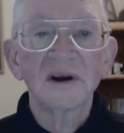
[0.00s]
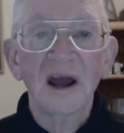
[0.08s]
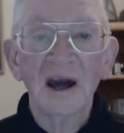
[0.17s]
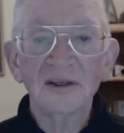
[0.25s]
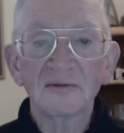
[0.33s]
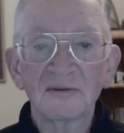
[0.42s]
When
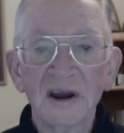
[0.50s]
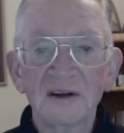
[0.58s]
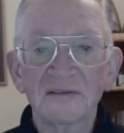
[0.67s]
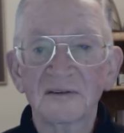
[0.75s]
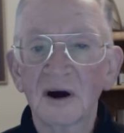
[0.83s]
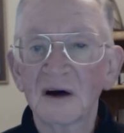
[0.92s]
Heather
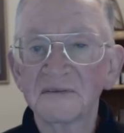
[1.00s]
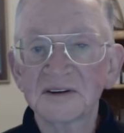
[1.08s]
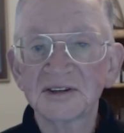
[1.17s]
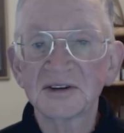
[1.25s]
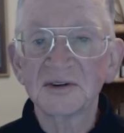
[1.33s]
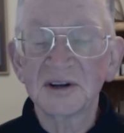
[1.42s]
ran for
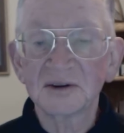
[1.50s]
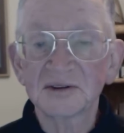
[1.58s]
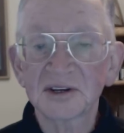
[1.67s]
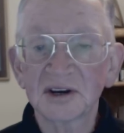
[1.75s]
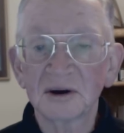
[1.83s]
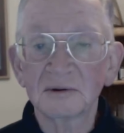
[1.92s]
office 2
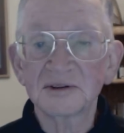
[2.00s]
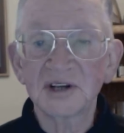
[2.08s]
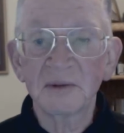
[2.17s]
years ago,